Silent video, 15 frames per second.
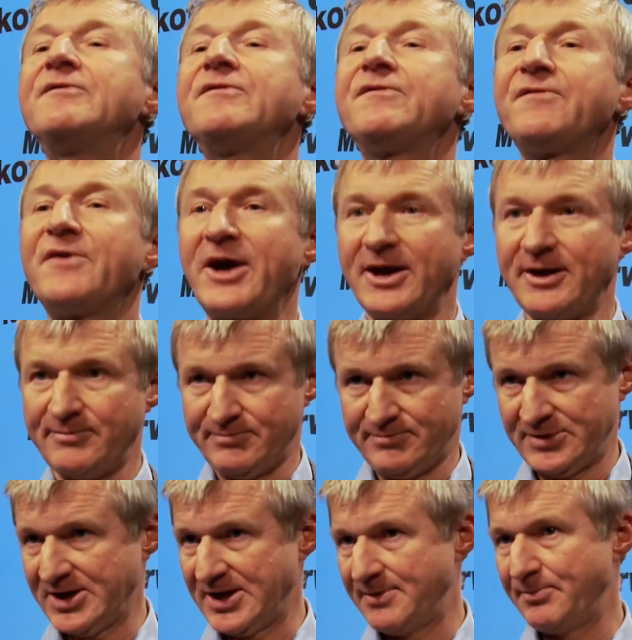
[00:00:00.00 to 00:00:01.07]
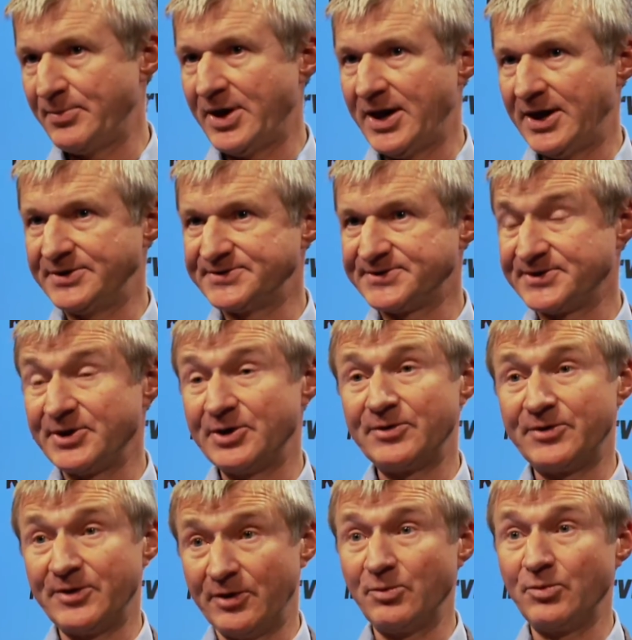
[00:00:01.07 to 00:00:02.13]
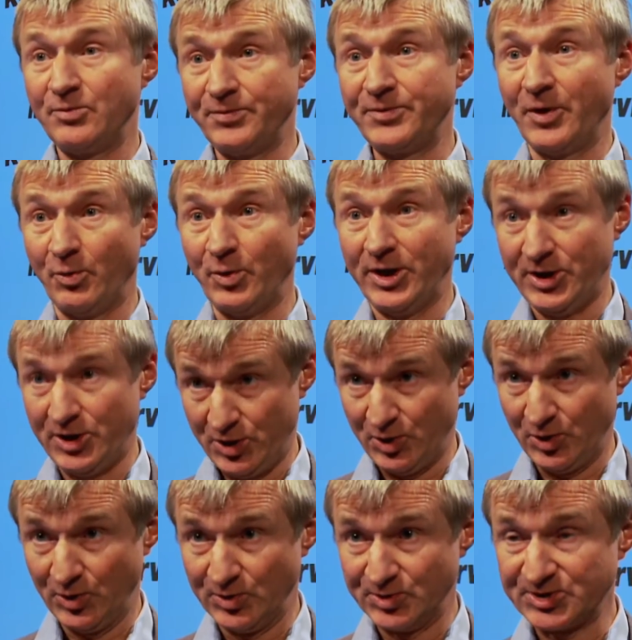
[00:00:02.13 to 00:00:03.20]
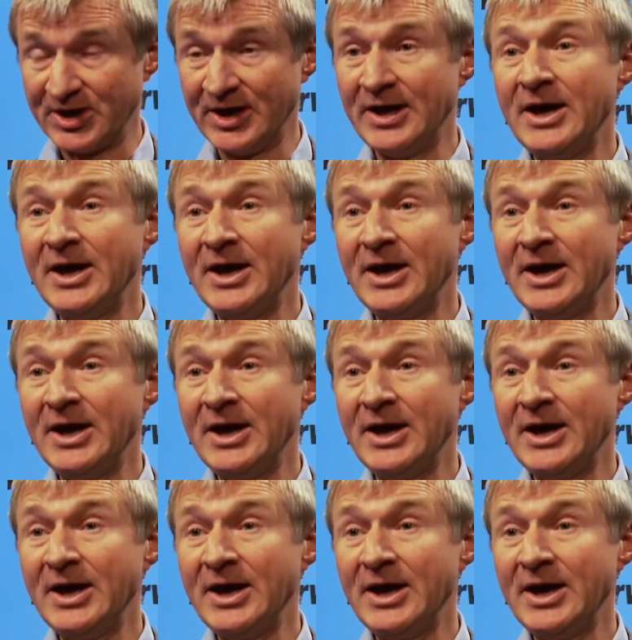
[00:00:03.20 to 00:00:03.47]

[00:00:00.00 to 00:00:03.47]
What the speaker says: fame campaigns that we use.